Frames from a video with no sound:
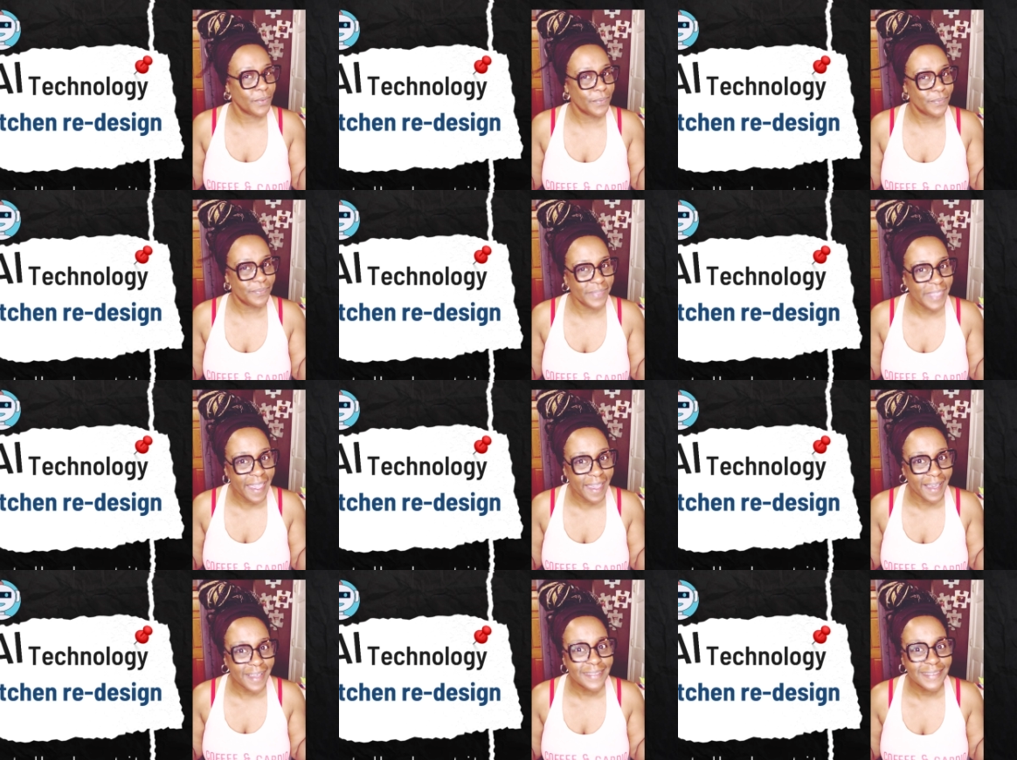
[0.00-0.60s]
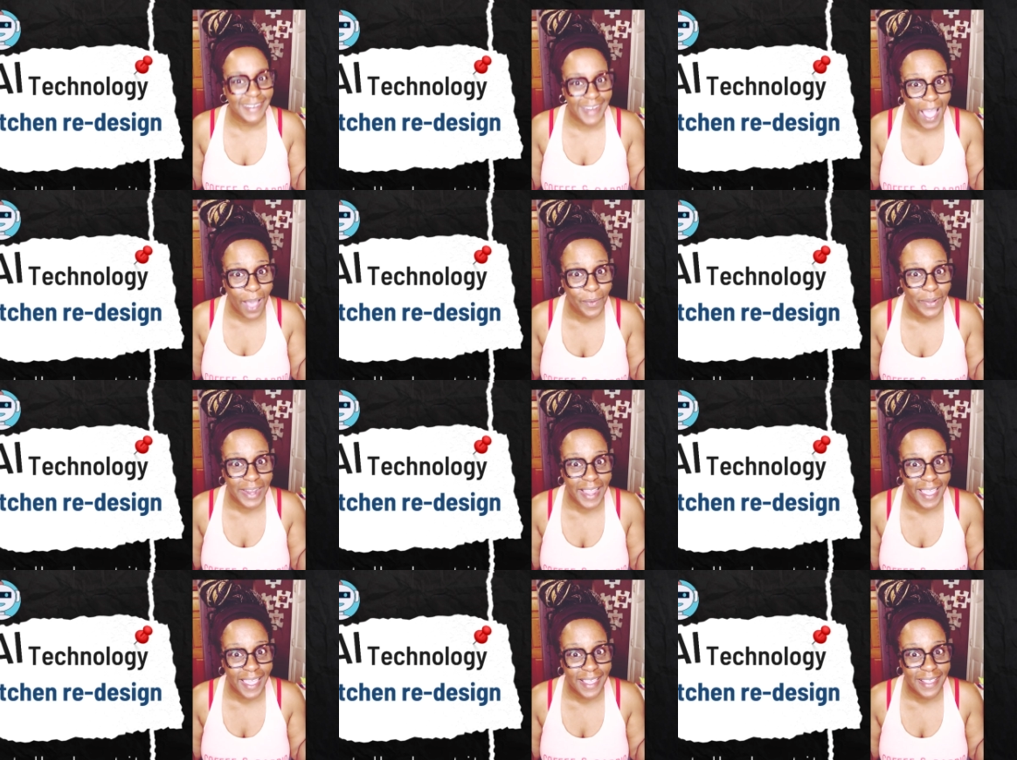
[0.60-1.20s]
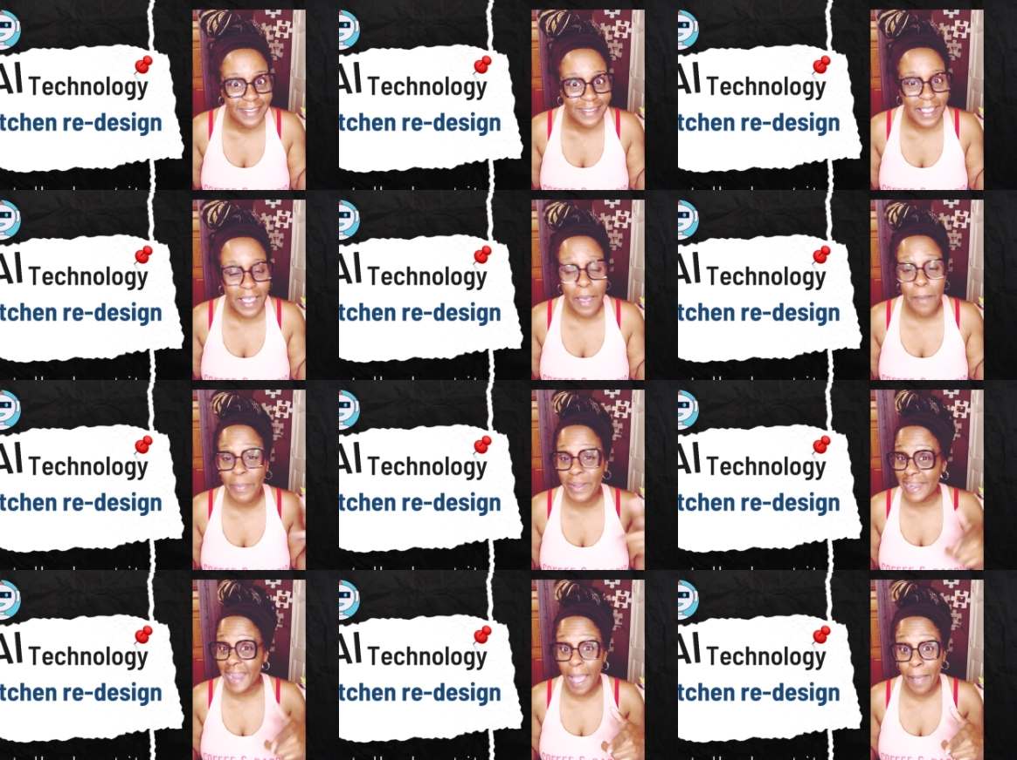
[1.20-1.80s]
Yeah, nowadays,
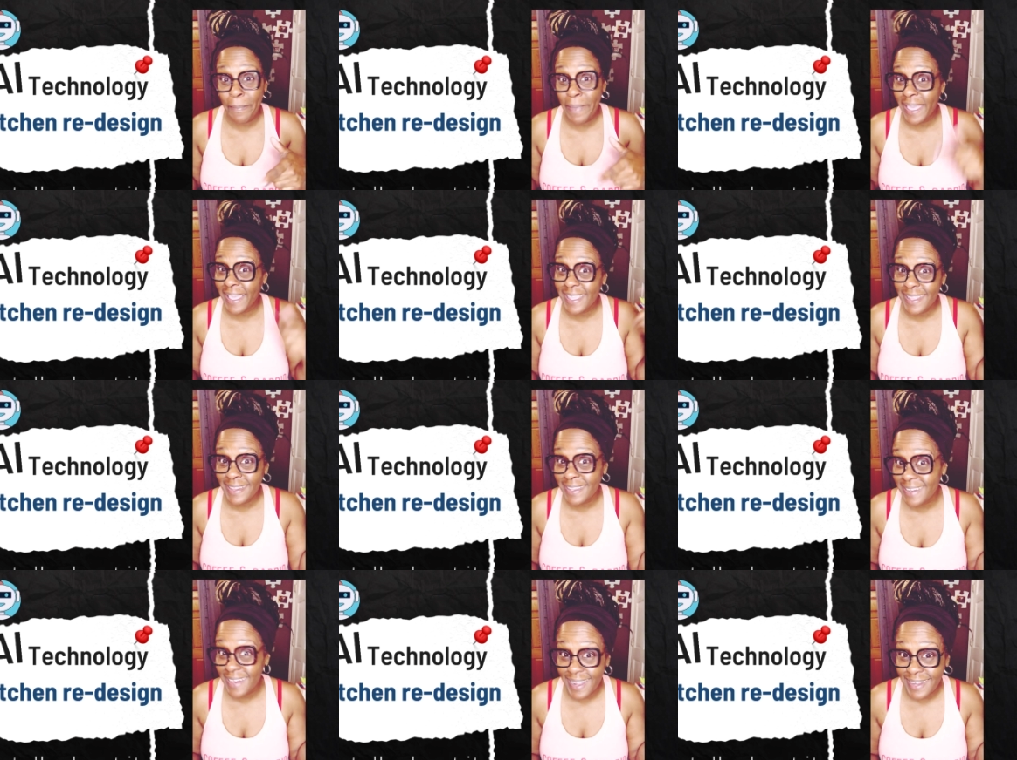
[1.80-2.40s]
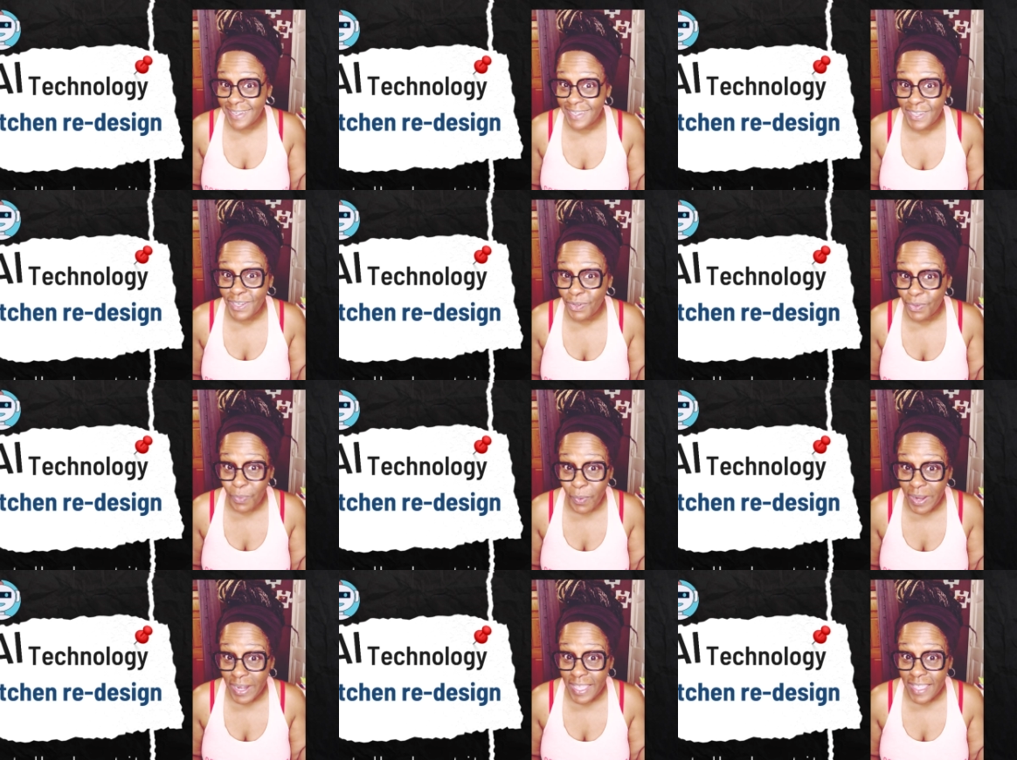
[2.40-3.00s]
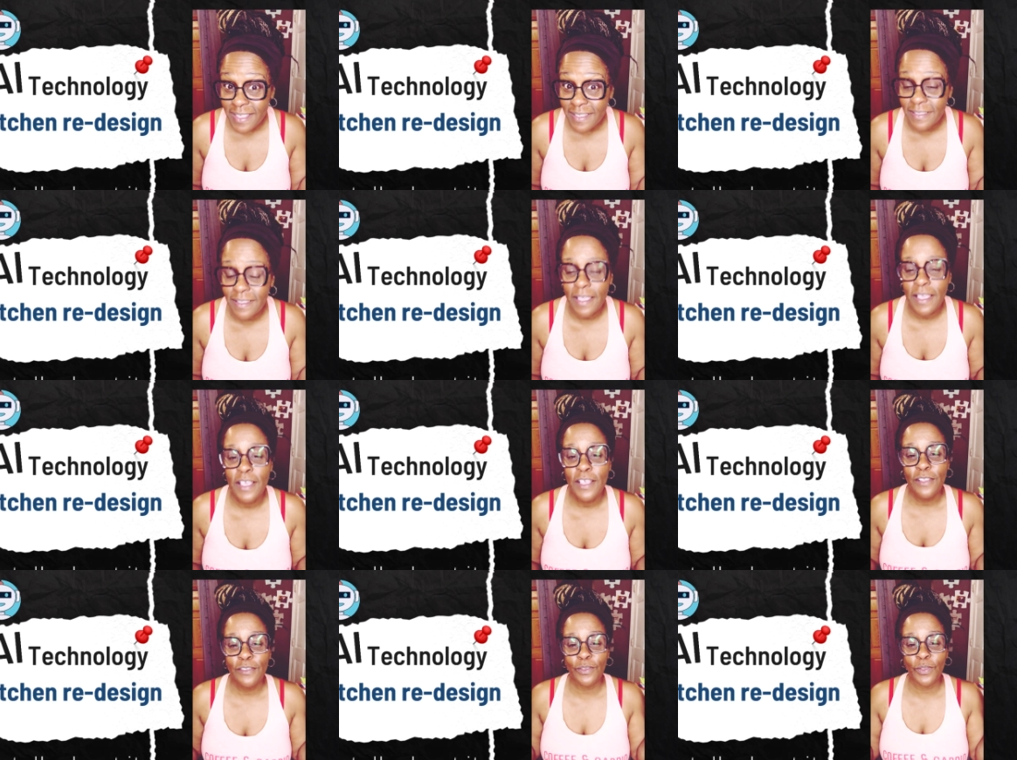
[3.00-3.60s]
but not back in the 1920s.
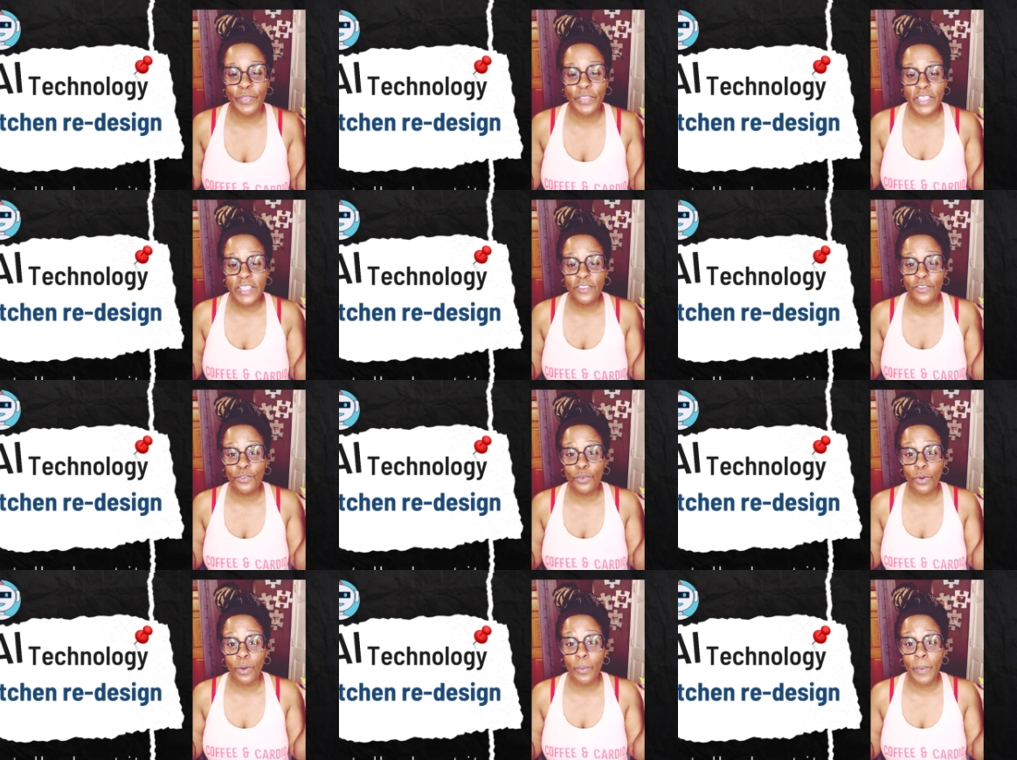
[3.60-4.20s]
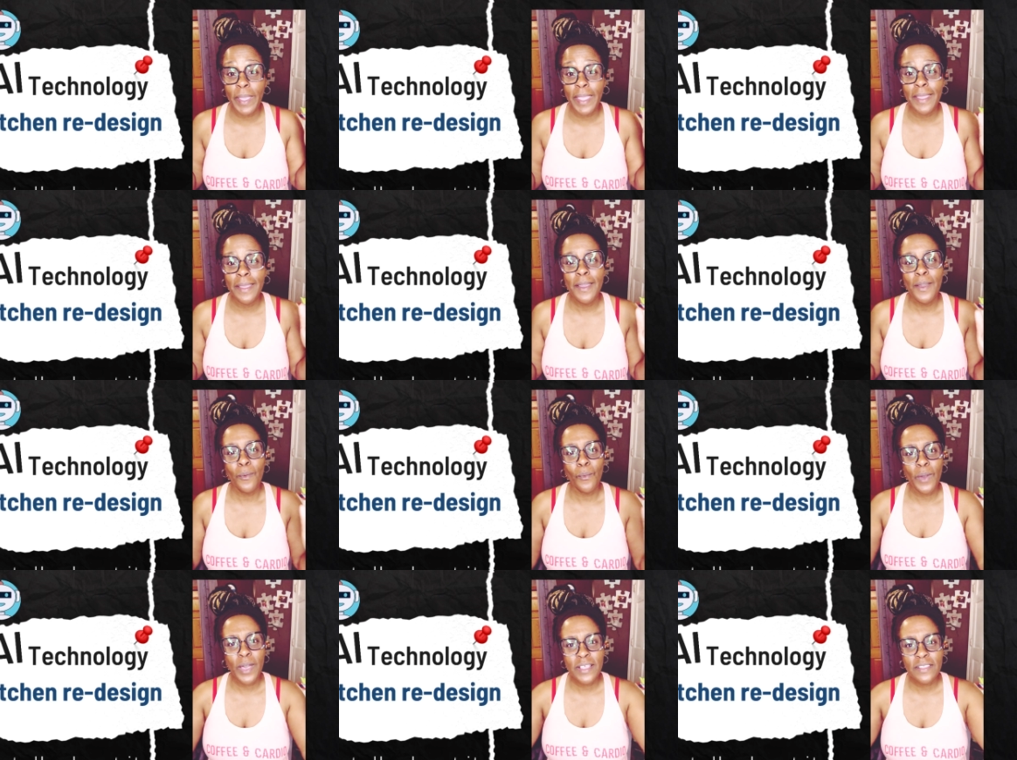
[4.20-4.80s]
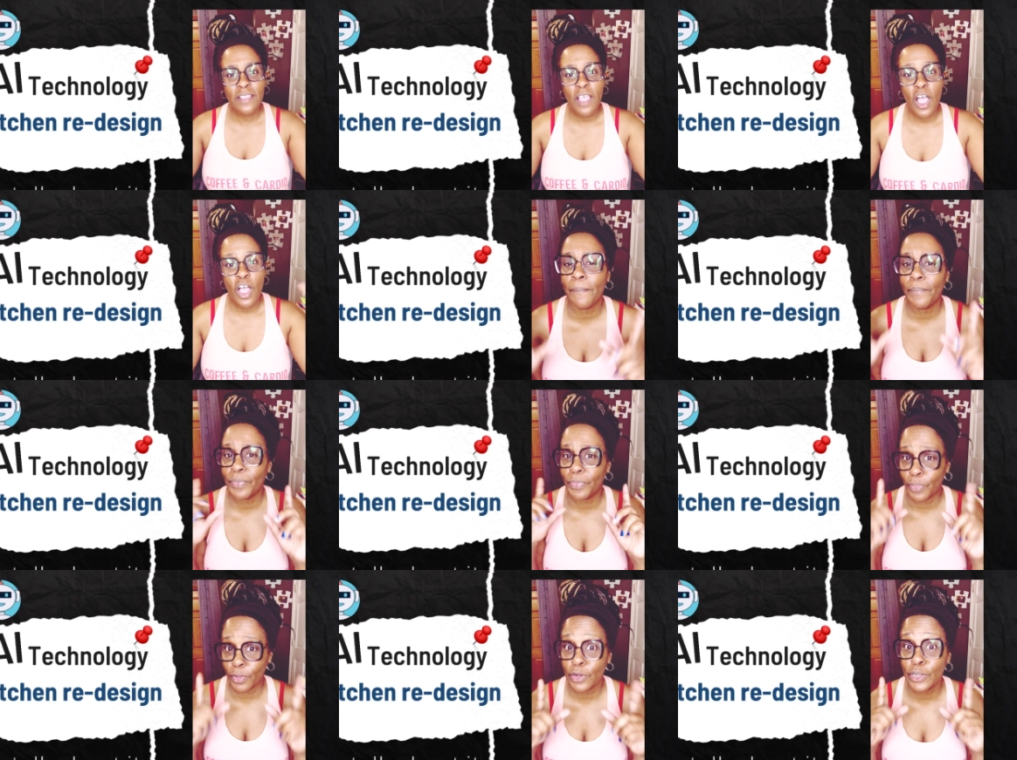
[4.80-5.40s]
So this doorway was
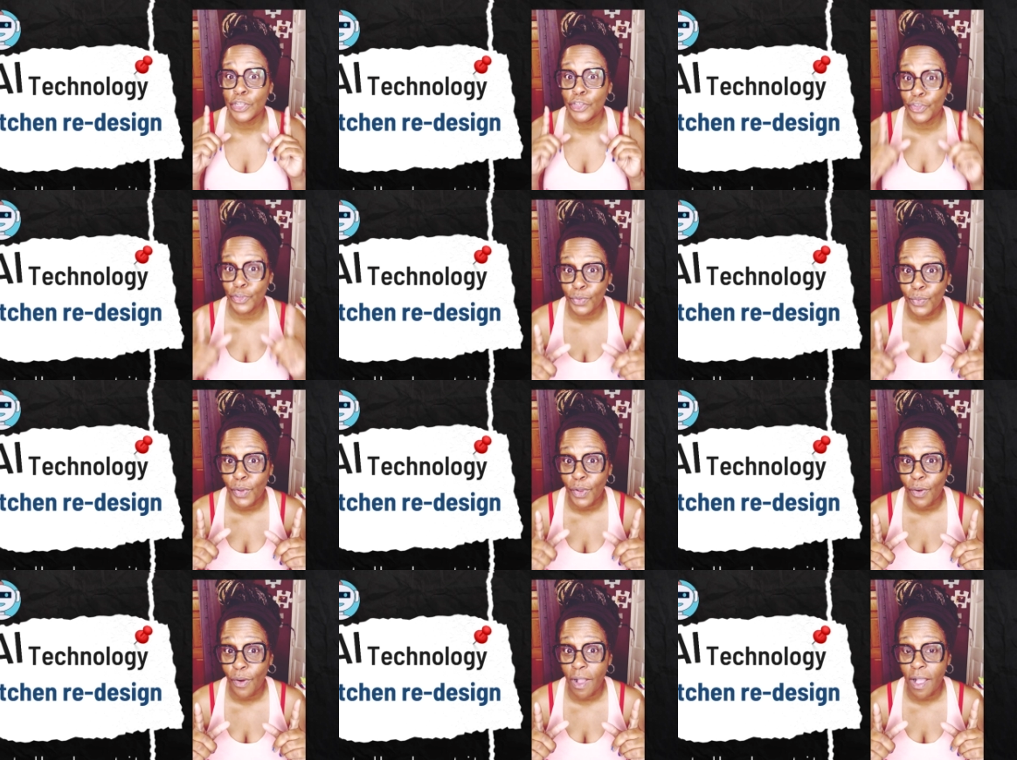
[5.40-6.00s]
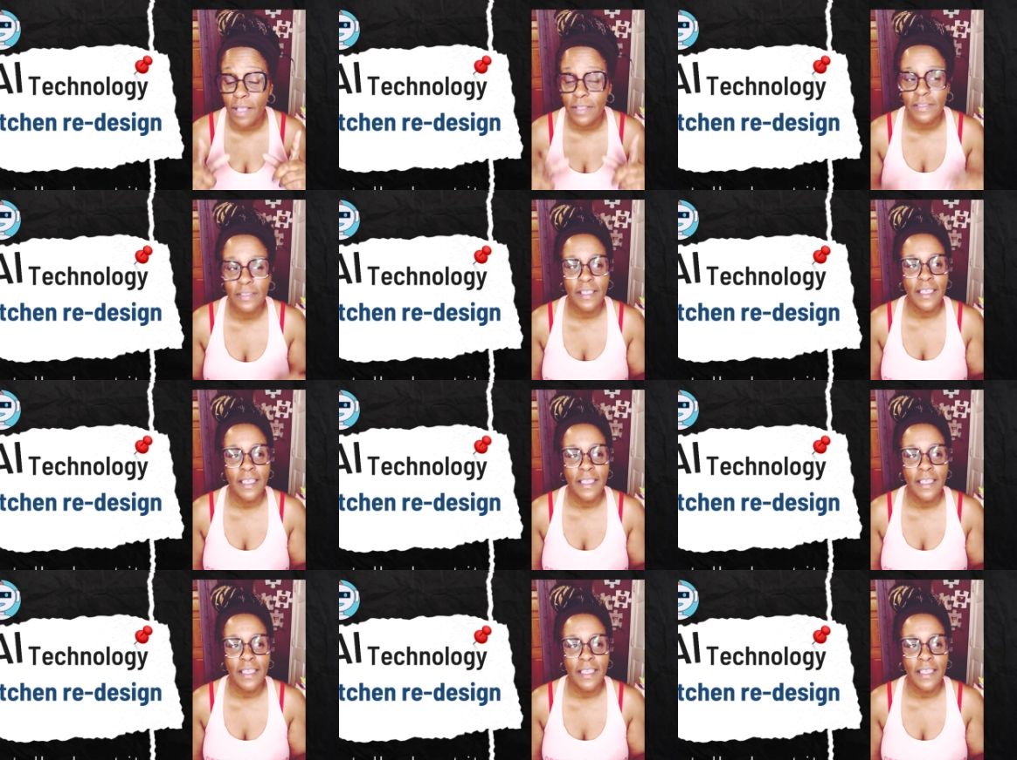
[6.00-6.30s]
32 across,